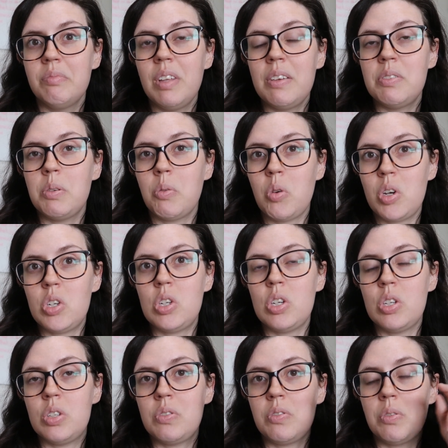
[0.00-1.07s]
left some
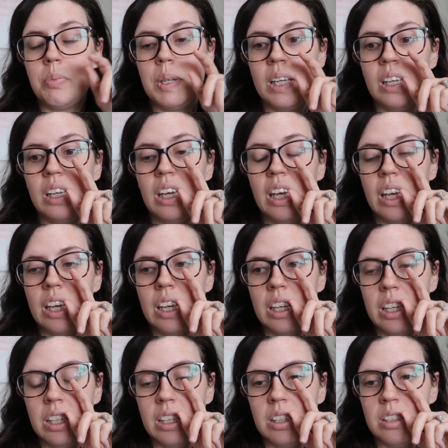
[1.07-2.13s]
questions for me
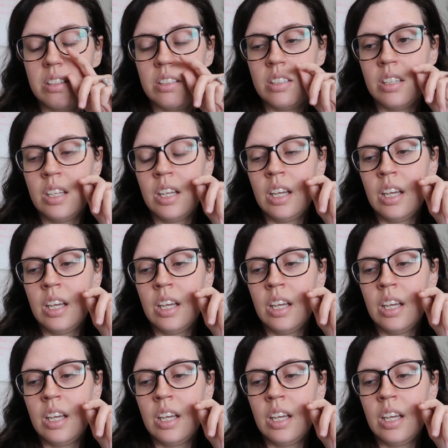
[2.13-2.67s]
and